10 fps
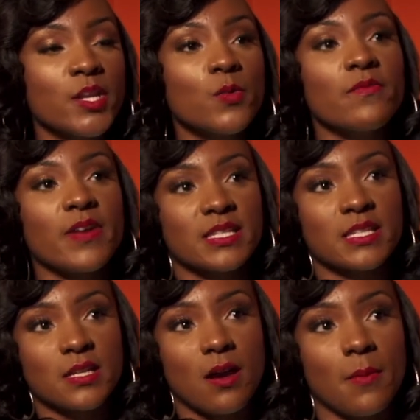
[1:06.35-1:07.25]
you invest
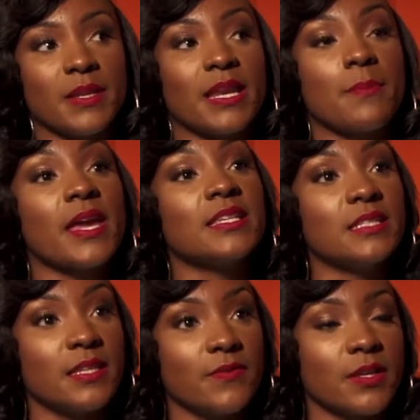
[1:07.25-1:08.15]
in a company that pays a
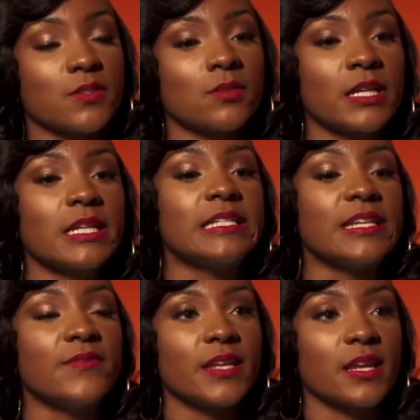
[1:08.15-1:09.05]
dividend, so look at a
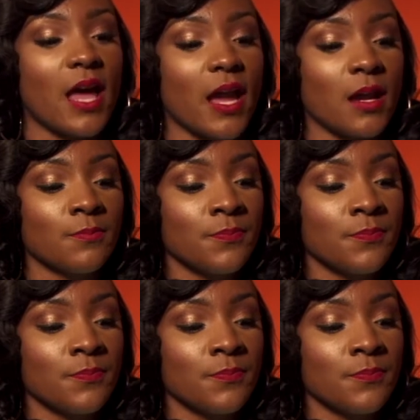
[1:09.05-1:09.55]
dividend like